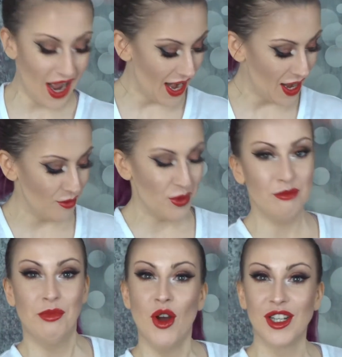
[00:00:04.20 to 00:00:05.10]
I am
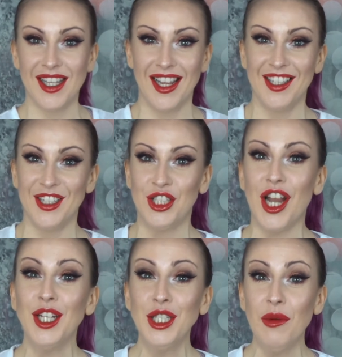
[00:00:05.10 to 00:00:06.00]
unboxing the
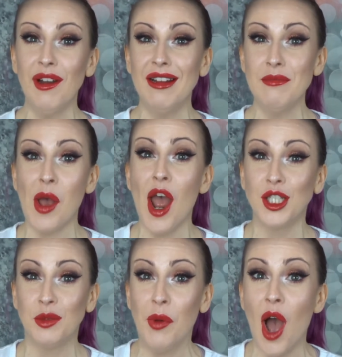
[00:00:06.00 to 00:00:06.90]
January
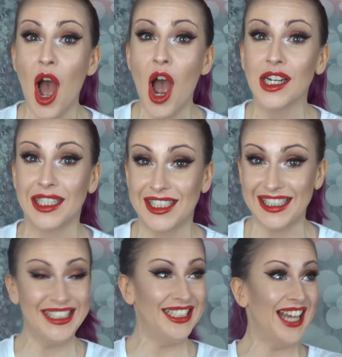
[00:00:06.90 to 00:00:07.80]
Birchbox!
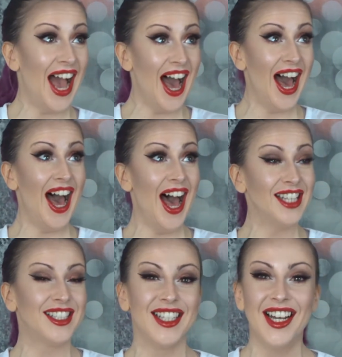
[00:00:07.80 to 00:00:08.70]

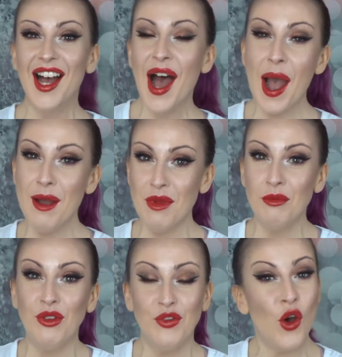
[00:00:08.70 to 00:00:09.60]
Yes!
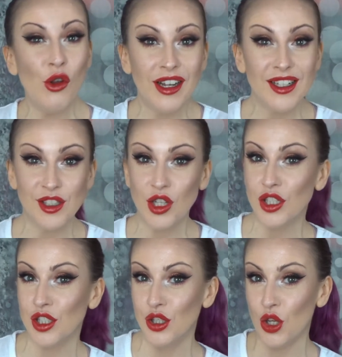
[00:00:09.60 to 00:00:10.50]
Before we get
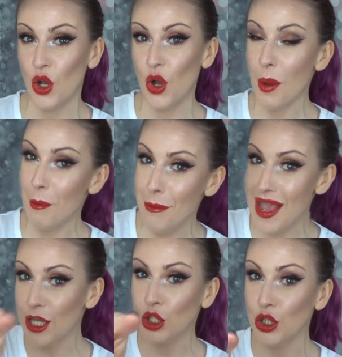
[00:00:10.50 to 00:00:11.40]
started though,
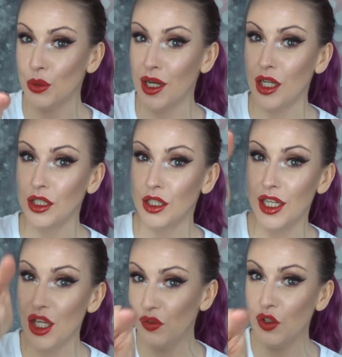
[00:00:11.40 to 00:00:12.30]
make sure,
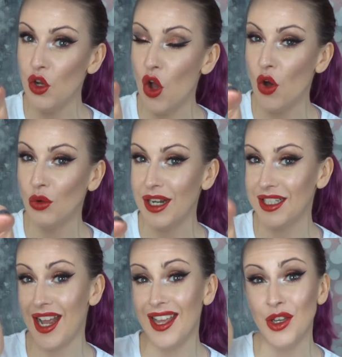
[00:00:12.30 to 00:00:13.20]
if you're not
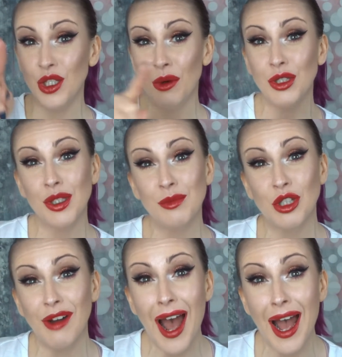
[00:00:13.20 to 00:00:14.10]
already, that you are
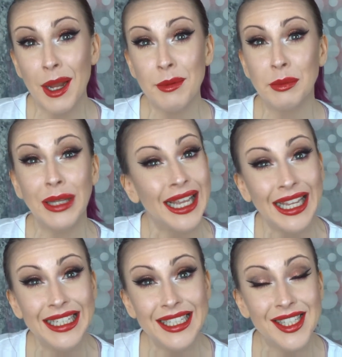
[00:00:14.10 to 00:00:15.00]
subscribed,
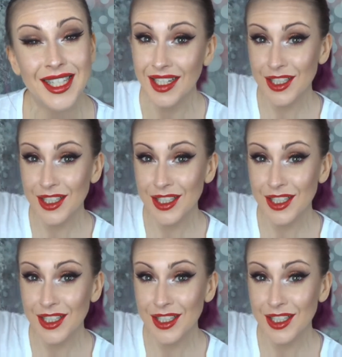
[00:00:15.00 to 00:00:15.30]
please!